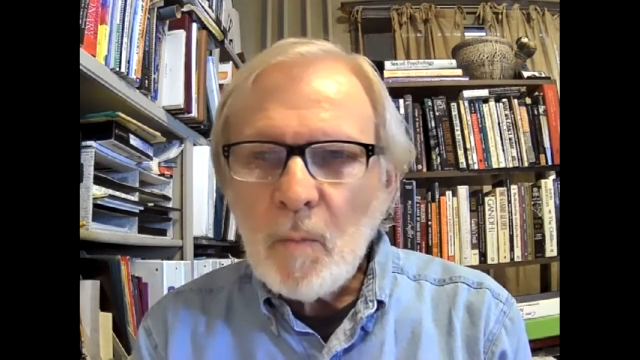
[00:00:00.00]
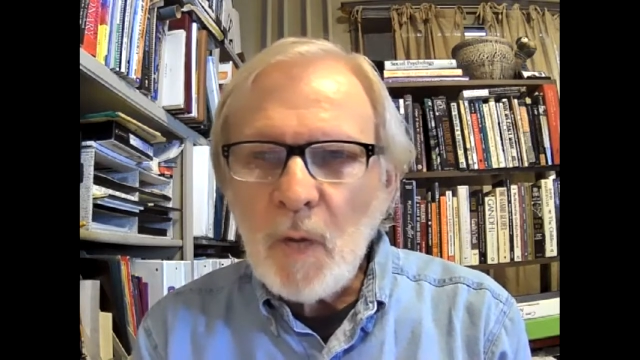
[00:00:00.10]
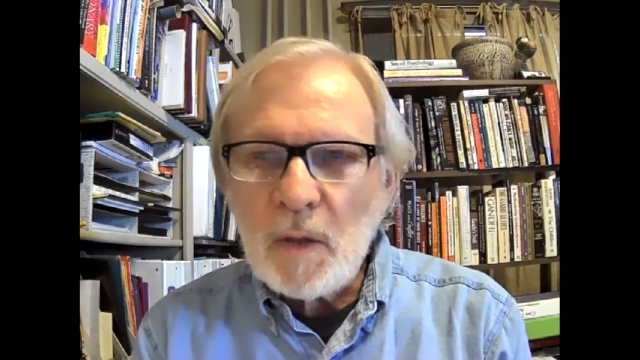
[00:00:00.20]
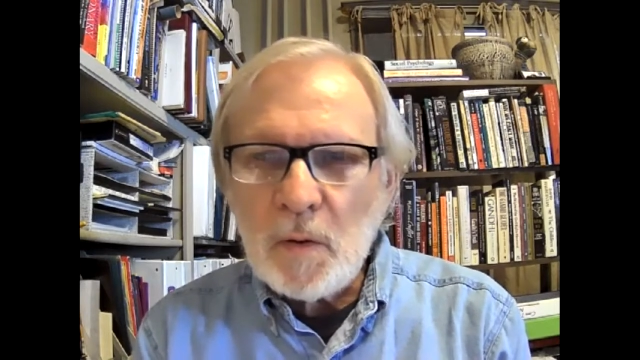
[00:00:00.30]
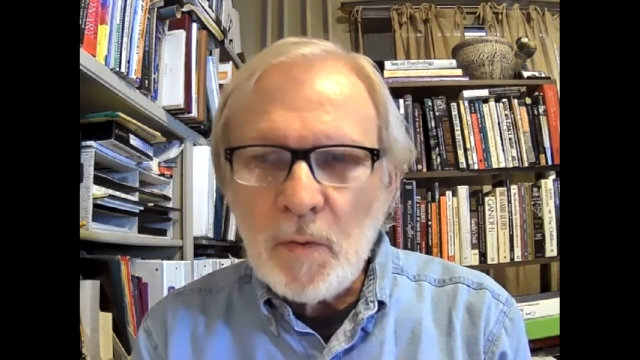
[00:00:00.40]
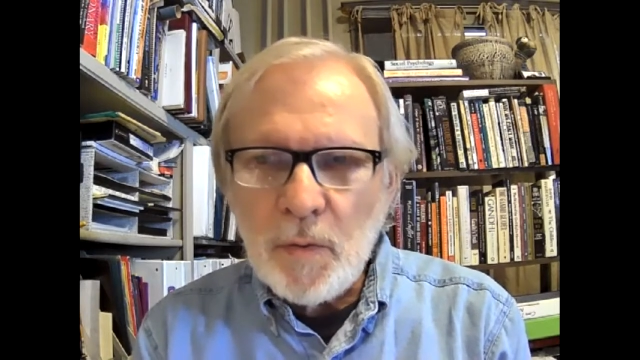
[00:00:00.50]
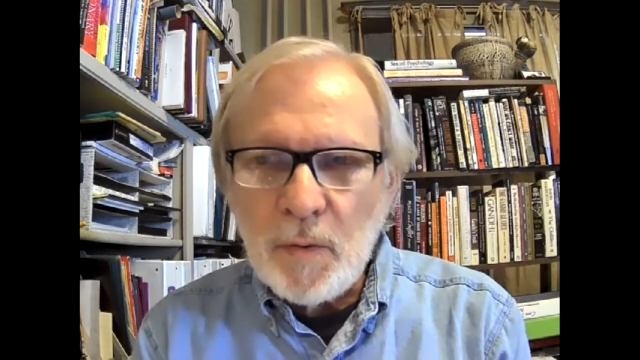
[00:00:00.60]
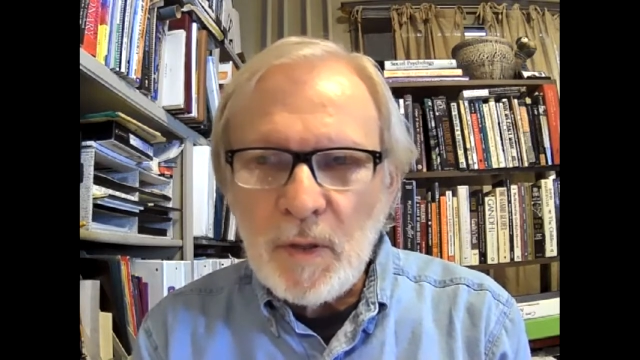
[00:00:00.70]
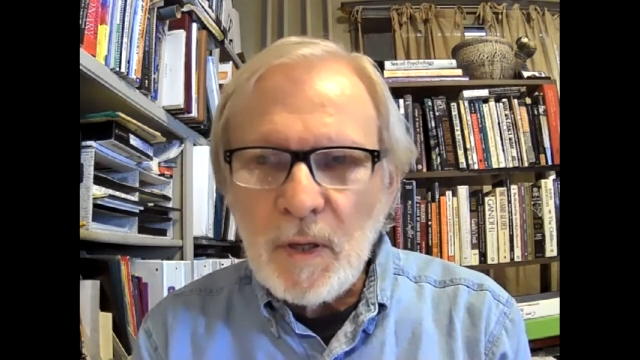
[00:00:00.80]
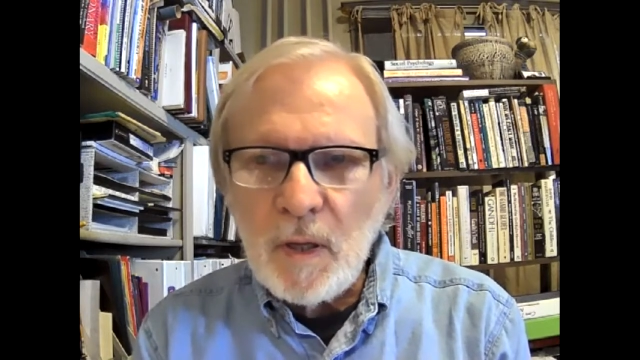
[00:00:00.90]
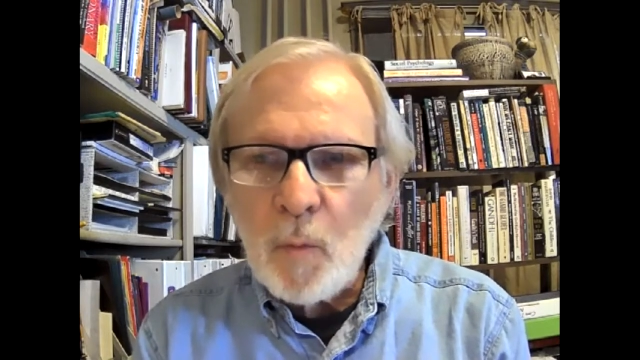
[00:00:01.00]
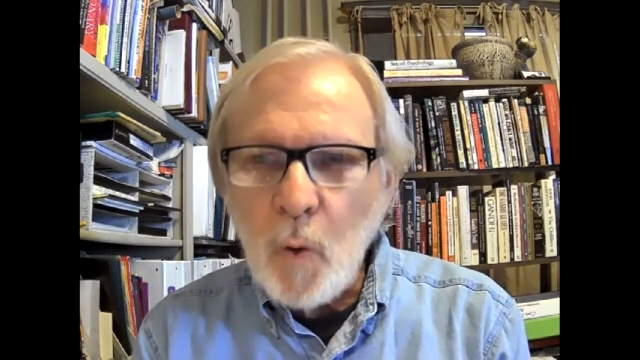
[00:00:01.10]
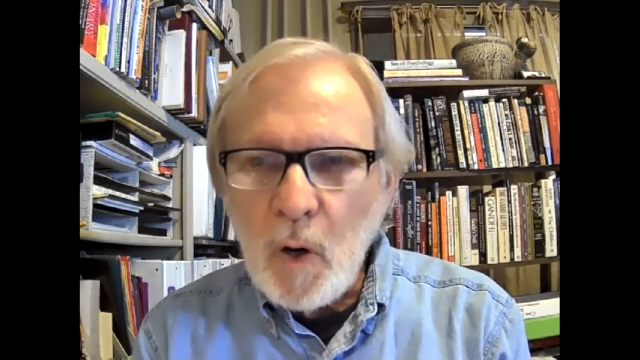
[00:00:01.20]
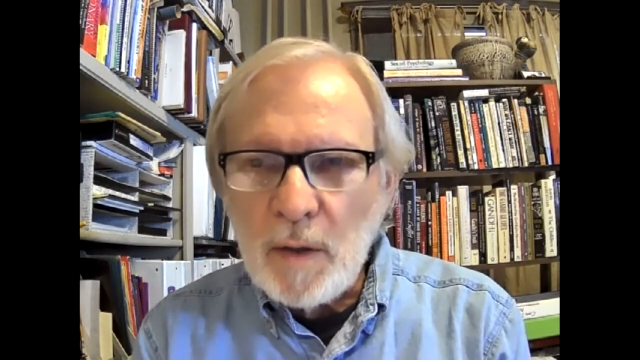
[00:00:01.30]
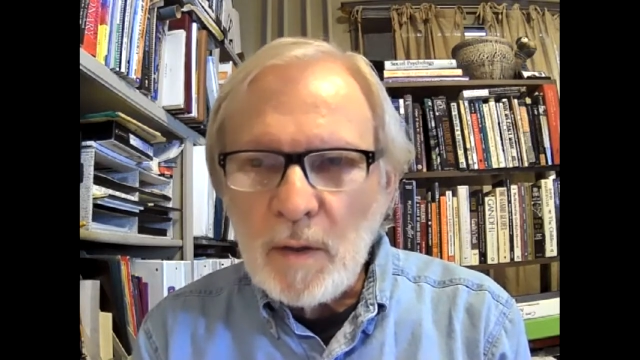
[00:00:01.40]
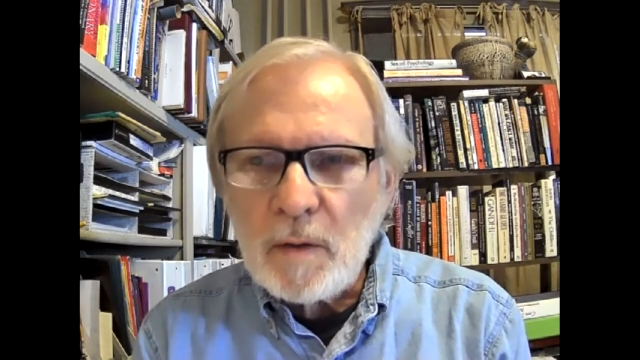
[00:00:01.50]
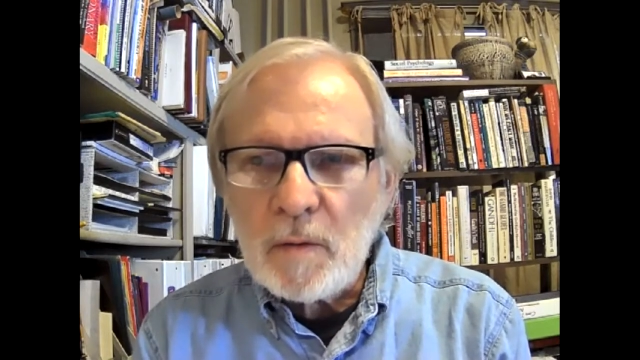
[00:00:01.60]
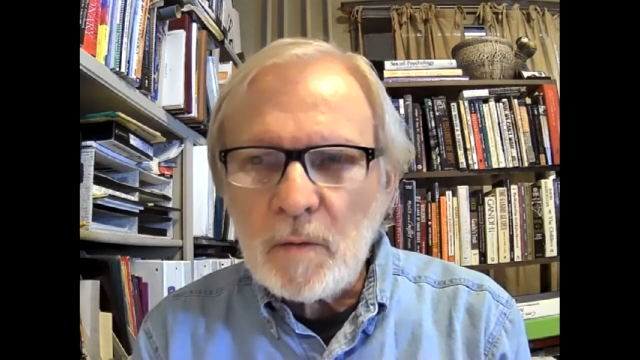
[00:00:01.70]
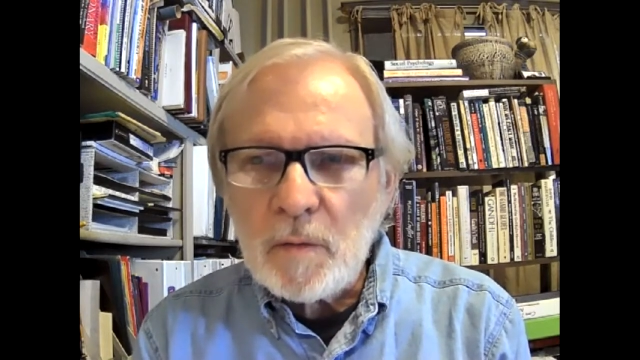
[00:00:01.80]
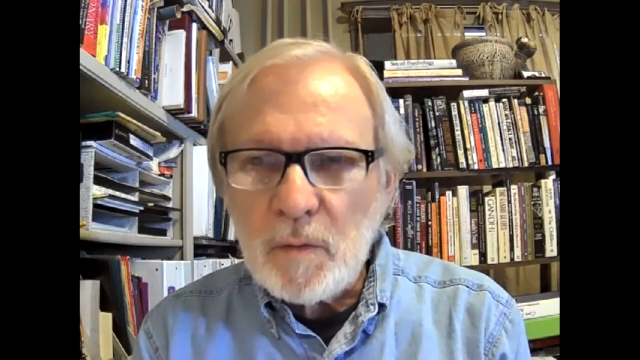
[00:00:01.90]
Martin Luther King wanted
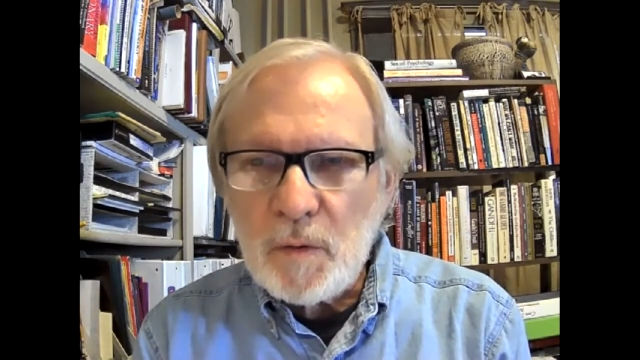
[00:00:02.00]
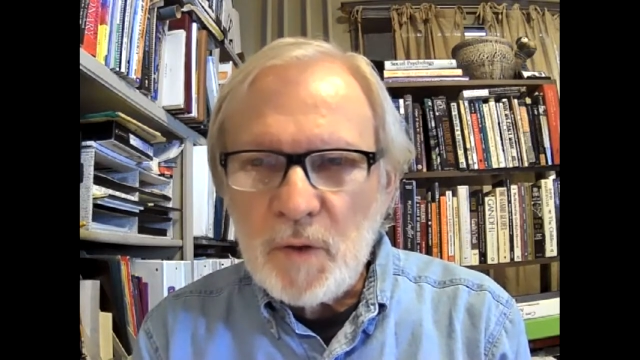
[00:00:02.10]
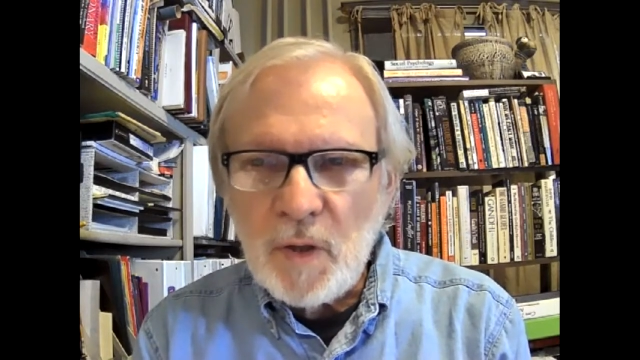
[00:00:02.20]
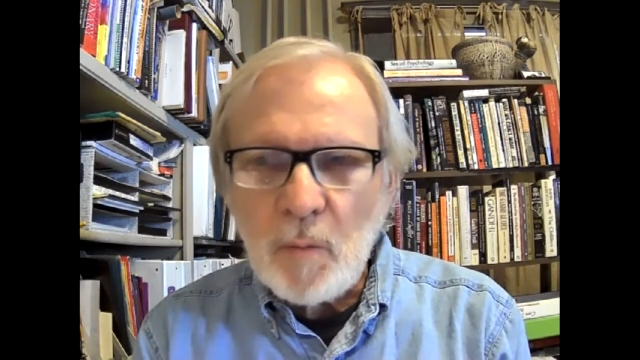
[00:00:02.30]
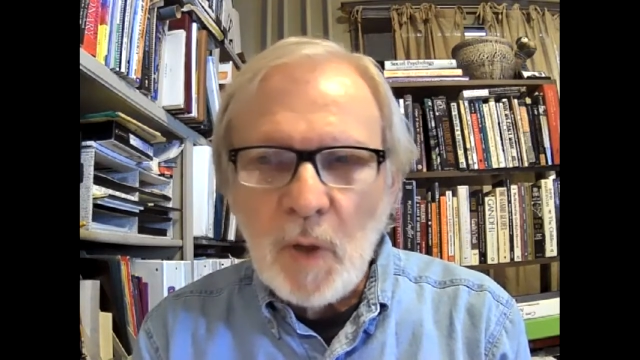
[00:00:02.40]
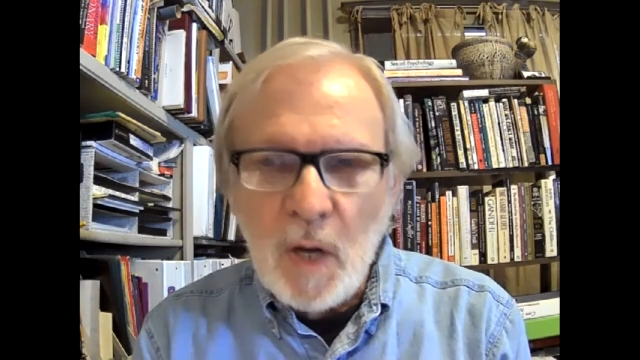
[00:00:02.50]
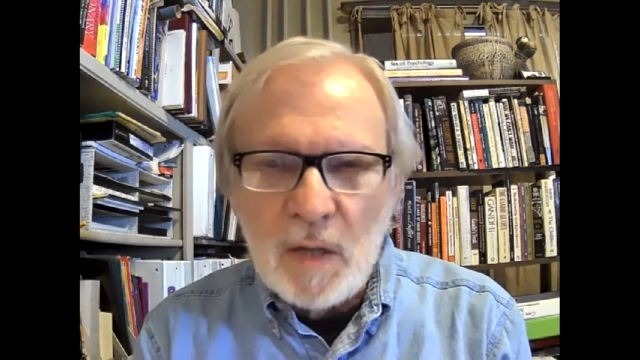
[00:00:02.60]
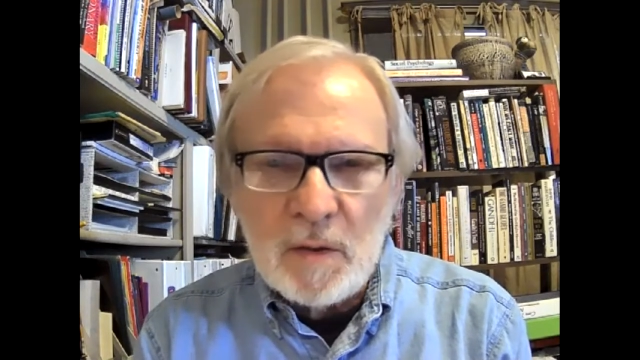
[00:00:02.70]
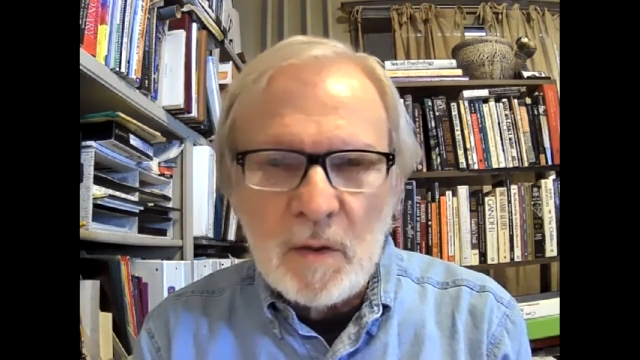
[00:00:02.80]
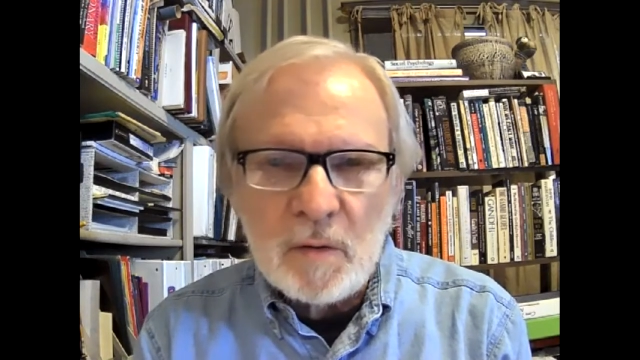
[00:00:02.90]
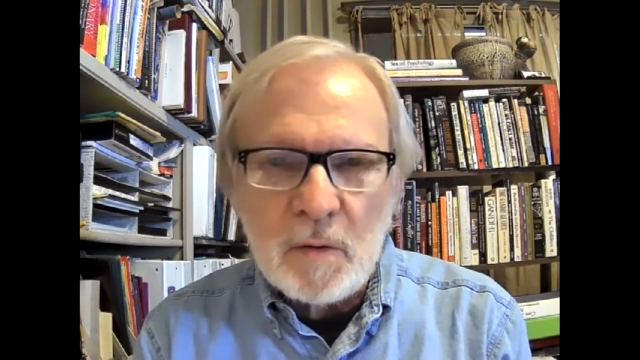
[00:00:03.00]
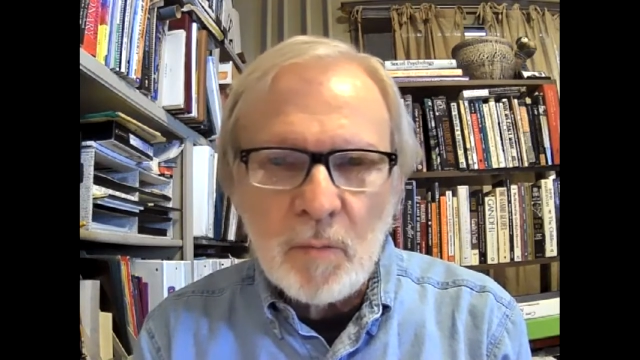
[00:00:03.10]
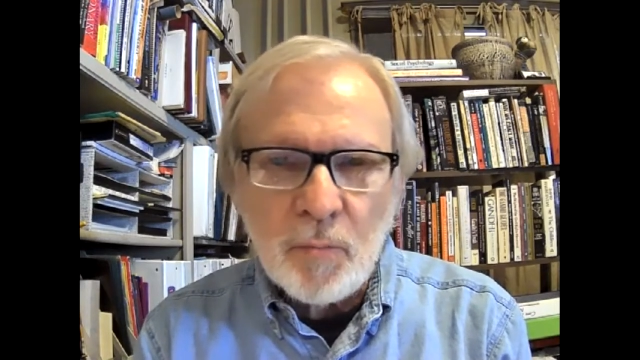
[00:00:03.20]
Jim Lawson to